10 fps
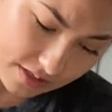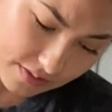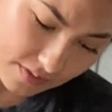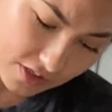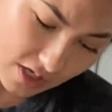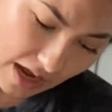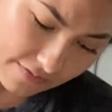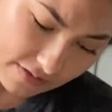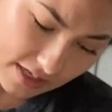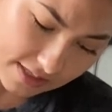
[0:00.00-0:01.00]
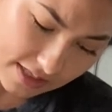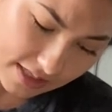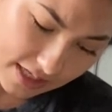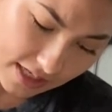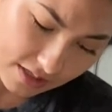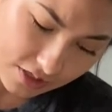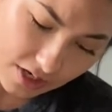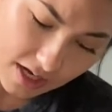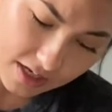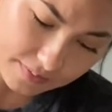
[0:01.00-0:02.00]
and make sure everything's in
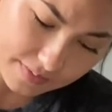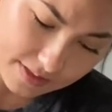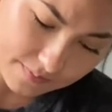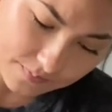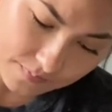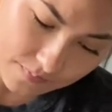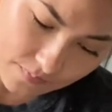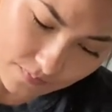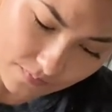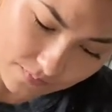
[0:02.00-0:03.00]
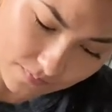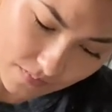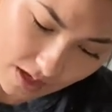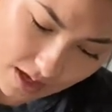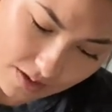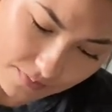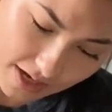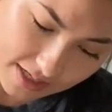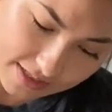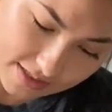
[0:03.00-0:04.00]
kilograms.
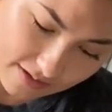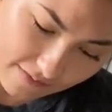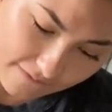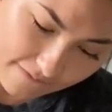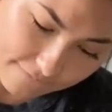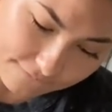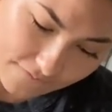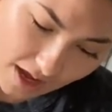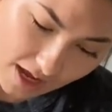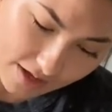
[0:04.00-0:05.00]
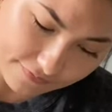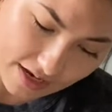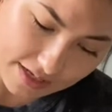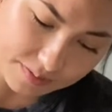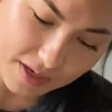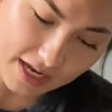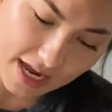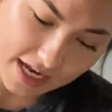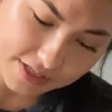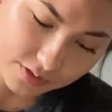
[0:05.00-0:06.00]
Minus 5 times my
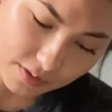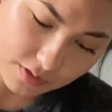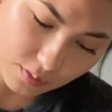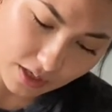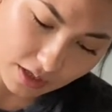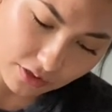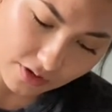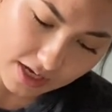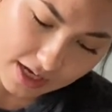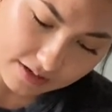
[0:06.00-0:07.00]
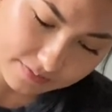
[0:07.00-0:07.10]
age, so I'm 23.